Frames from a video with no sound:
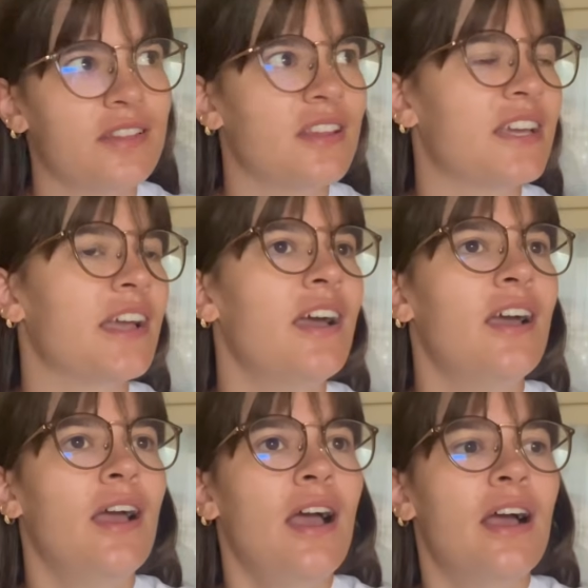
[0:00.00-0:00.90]
like
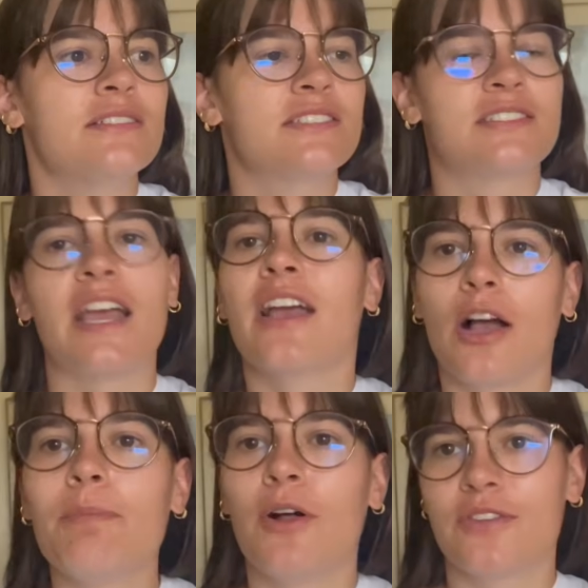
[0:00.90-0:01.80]
stay
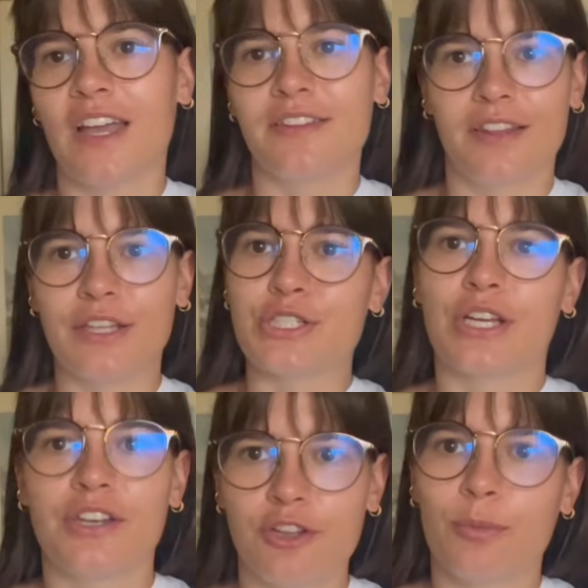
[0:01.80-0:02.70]
up all night and then they check
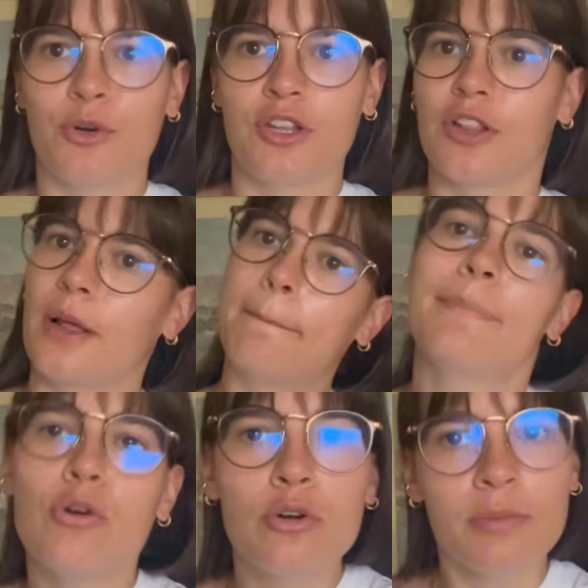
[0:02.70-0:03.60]
in the morning, they're like,
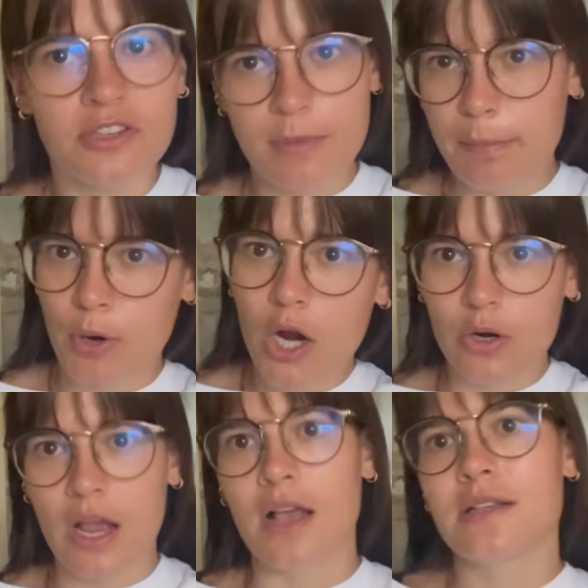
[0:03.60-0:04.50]
boom, here's my
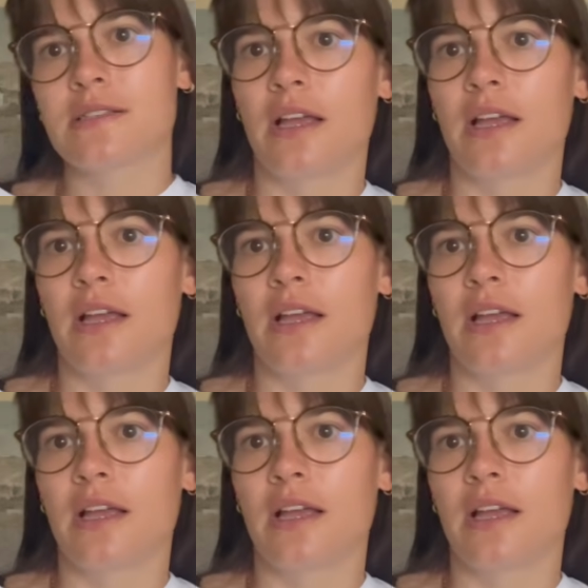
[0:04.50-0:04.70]
progress.